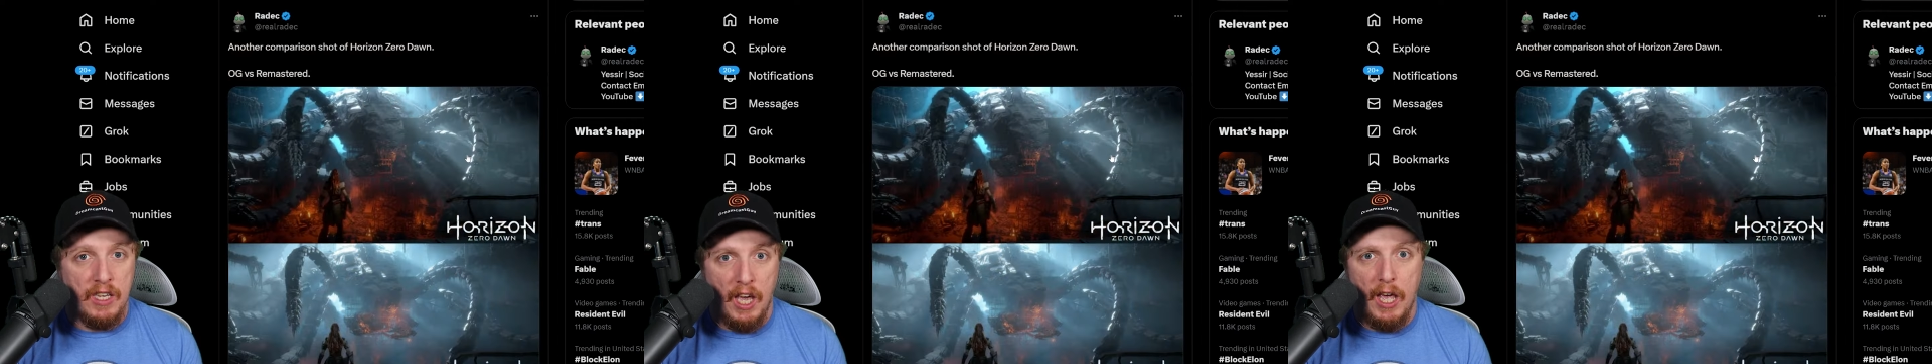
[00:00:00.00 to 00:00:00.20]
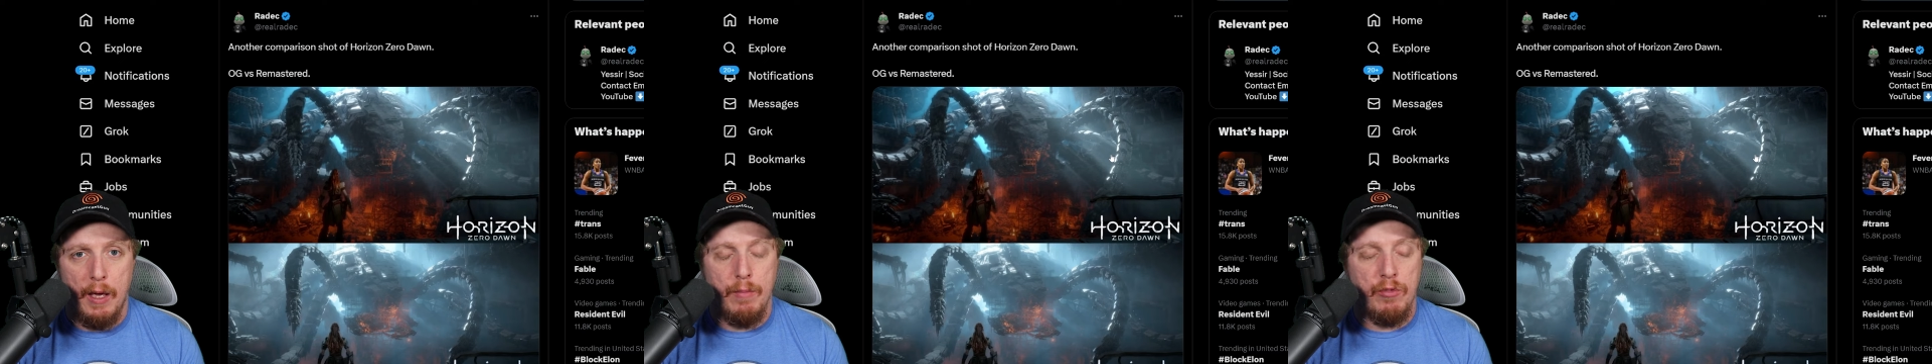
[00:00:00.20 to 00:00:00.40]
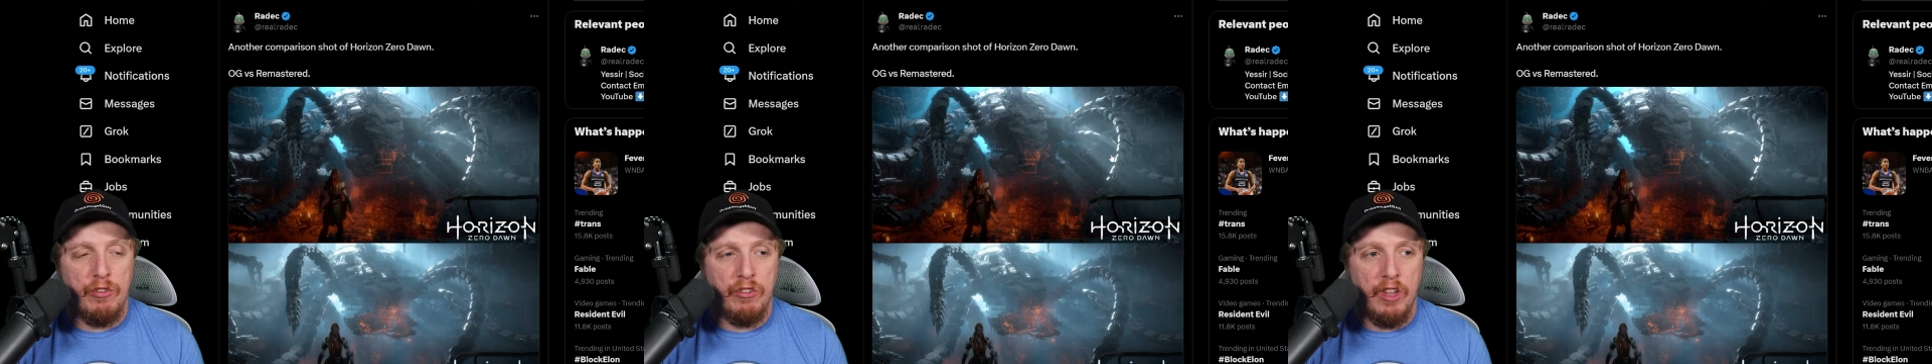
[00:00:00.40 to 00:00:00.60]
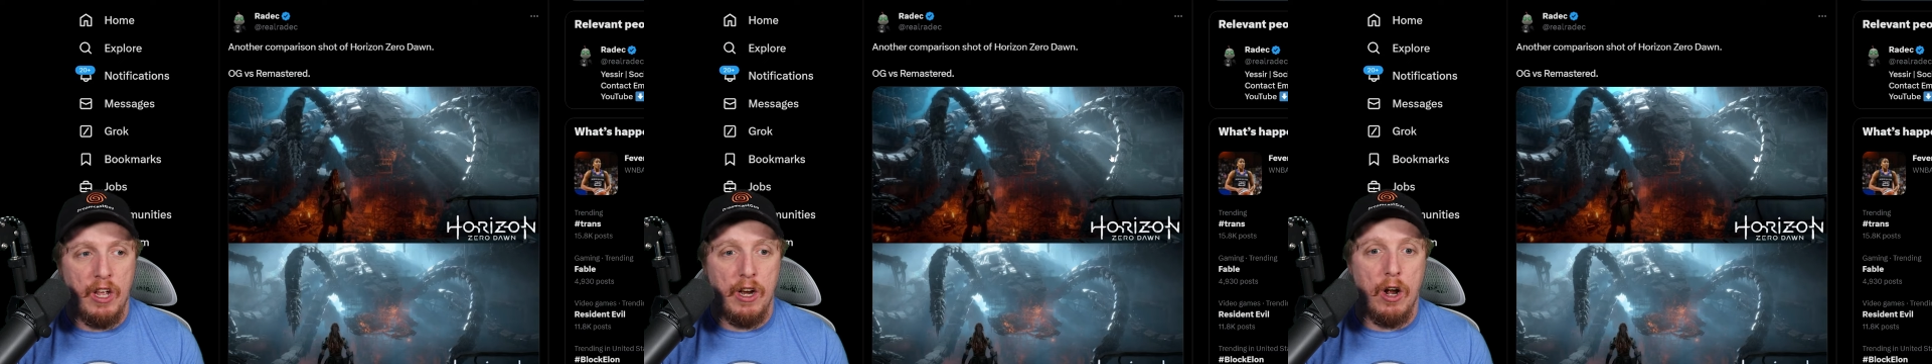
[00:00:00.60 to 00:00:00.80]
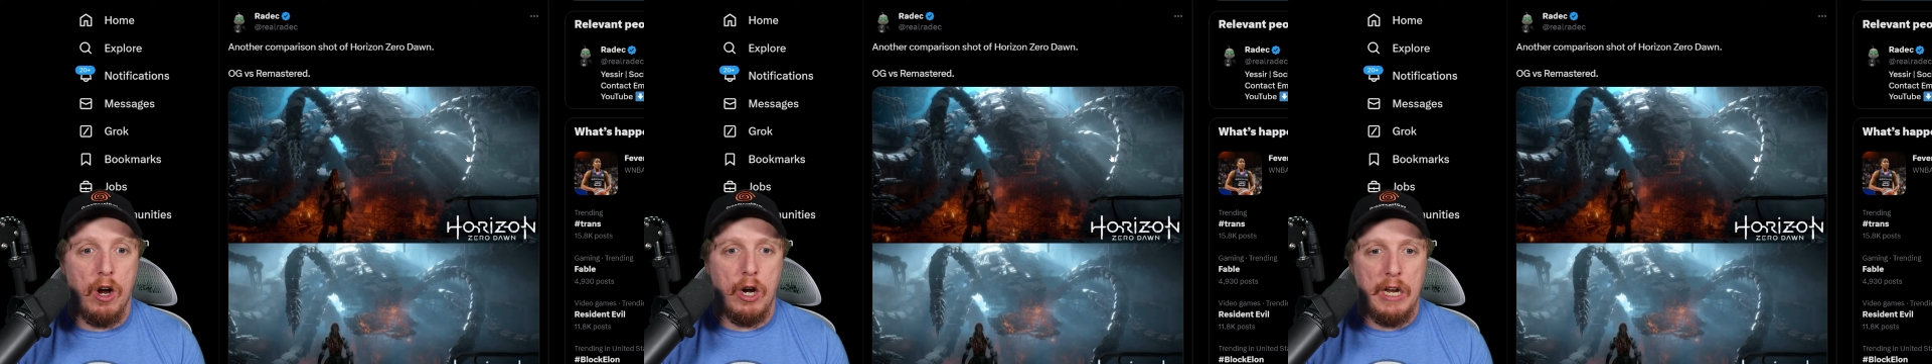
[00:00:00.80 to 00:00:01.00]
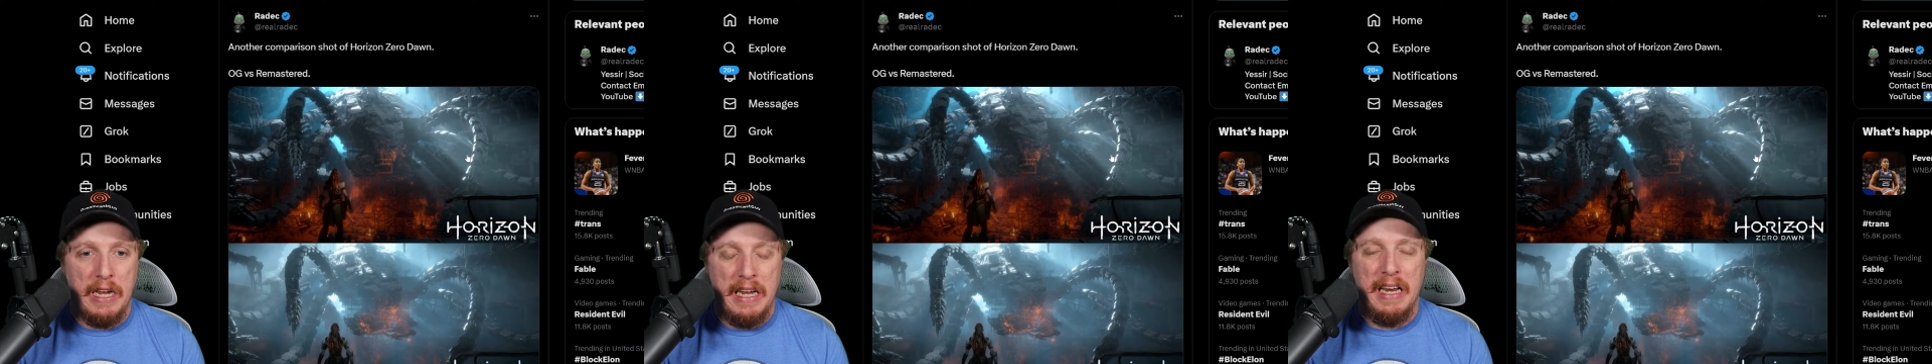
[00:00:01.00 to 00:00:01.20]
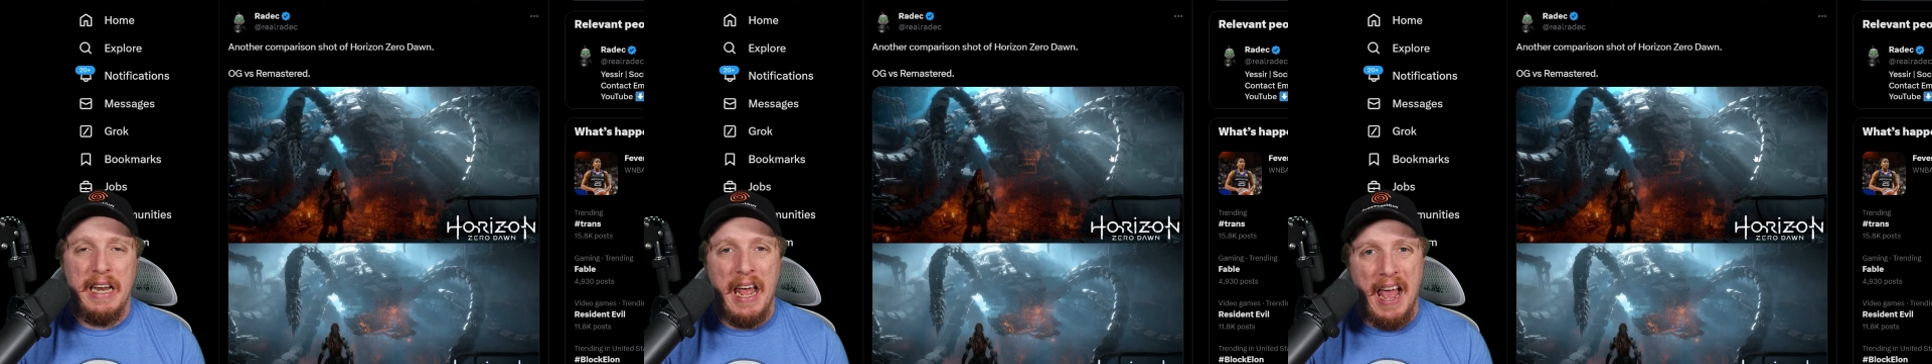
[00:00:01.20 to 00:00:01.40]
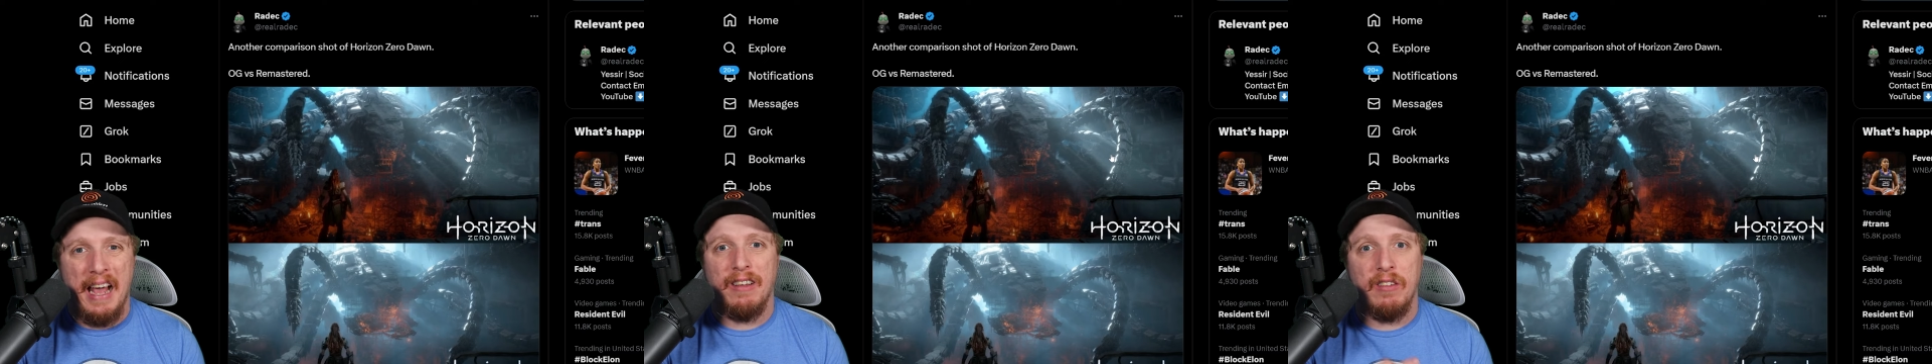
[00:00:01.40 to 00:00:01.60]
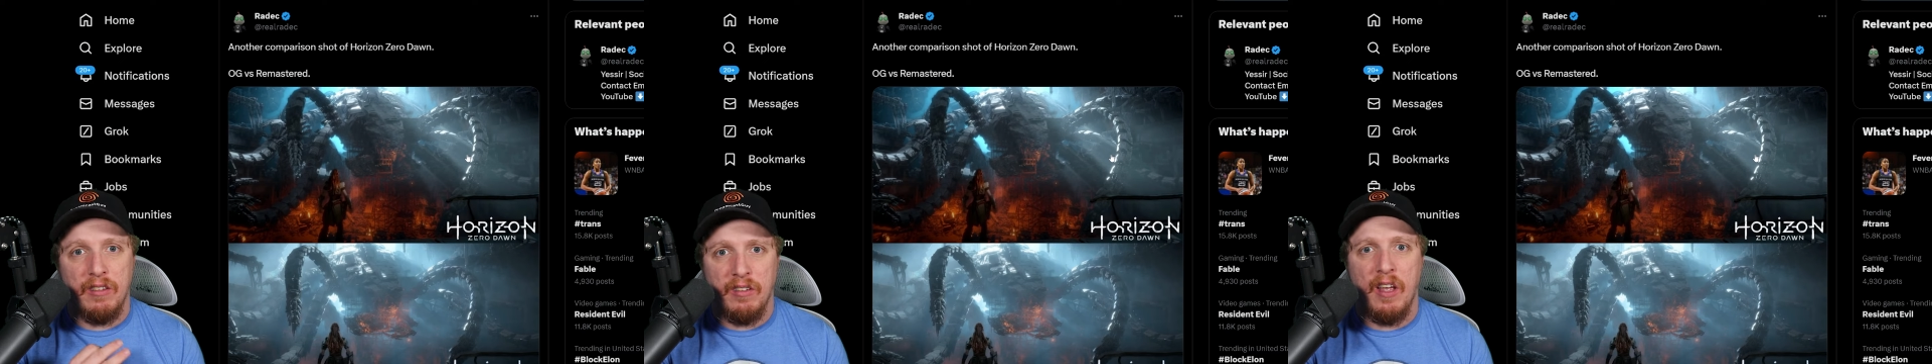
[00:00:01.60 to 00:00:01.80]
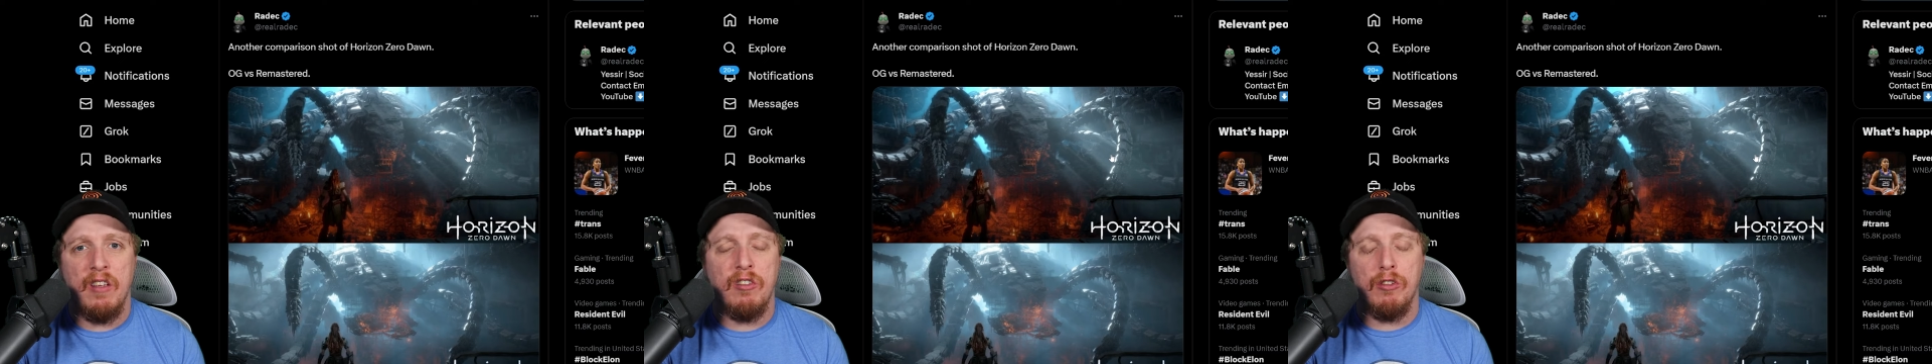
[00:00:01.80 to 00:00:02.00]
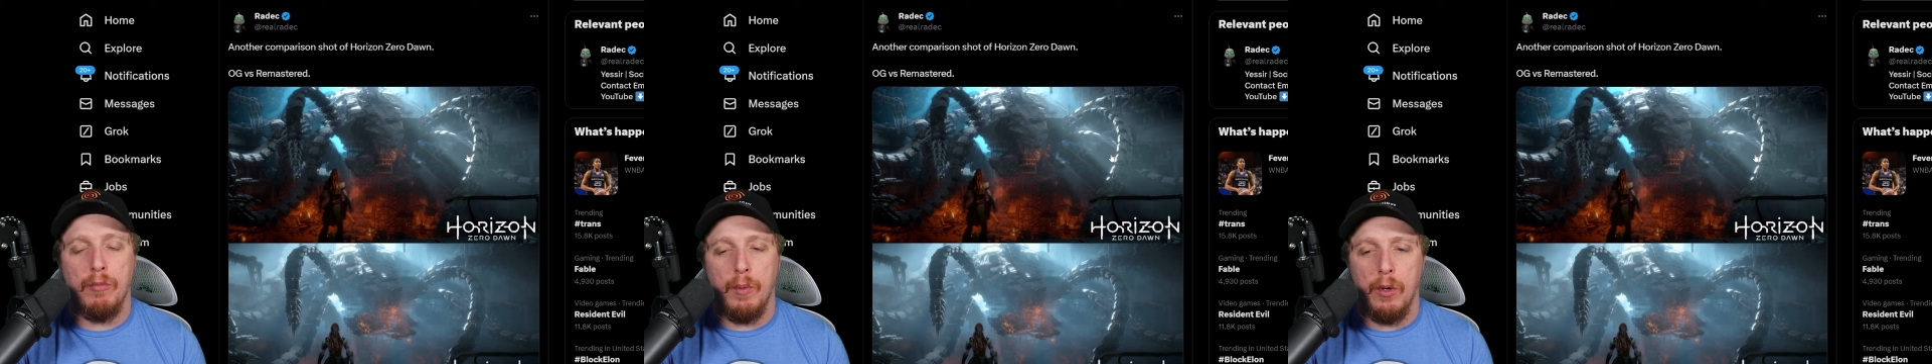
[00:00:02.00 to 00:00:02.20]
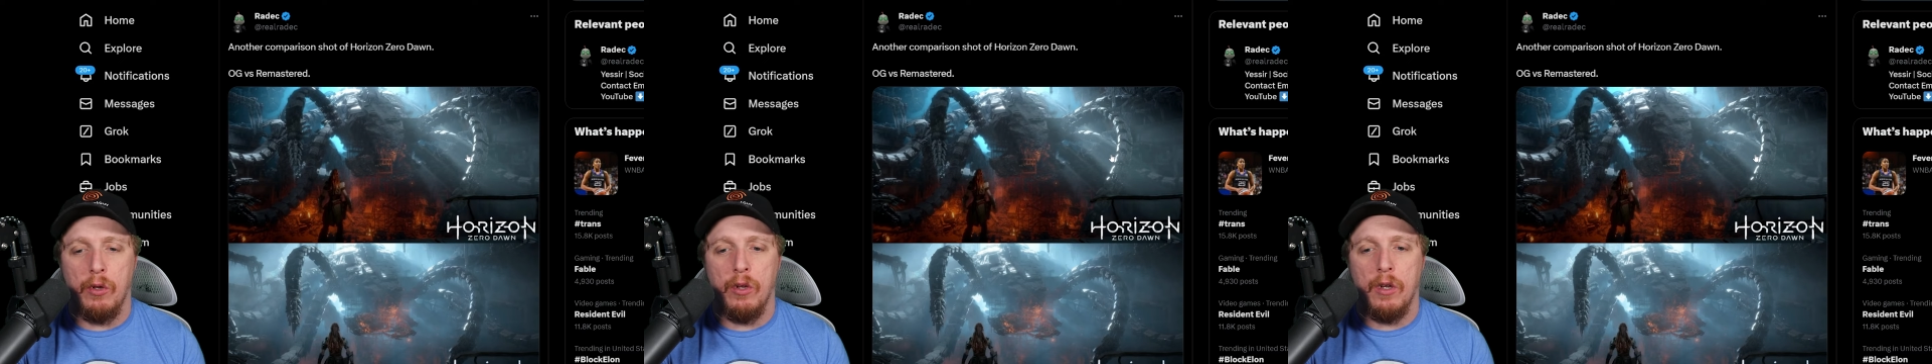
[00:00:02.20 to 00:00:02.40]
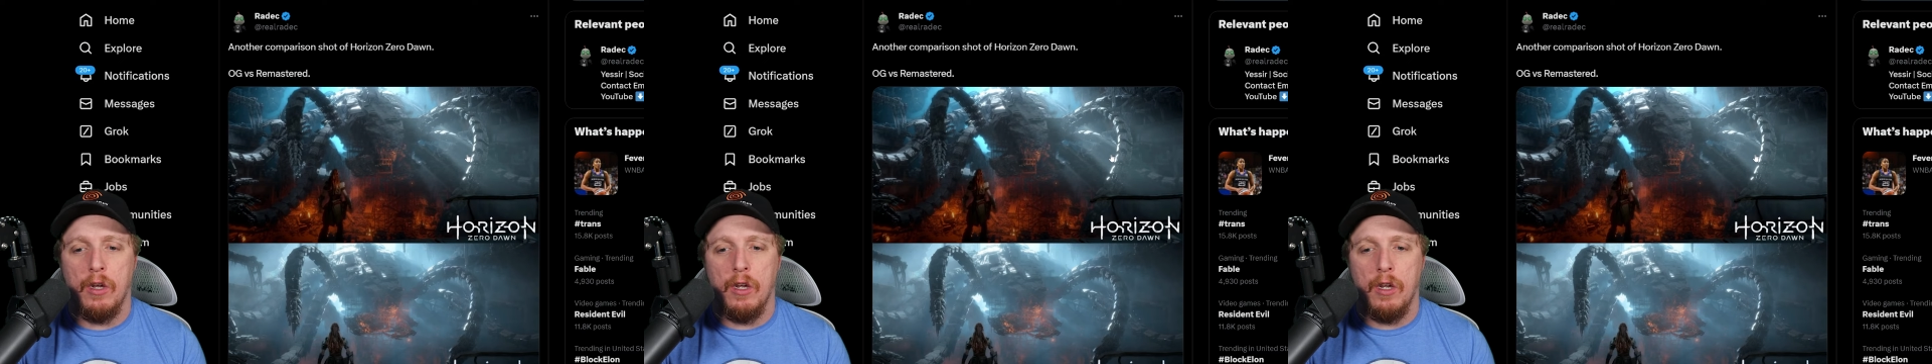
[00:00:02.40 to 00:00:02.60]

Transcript: games that are inaccessible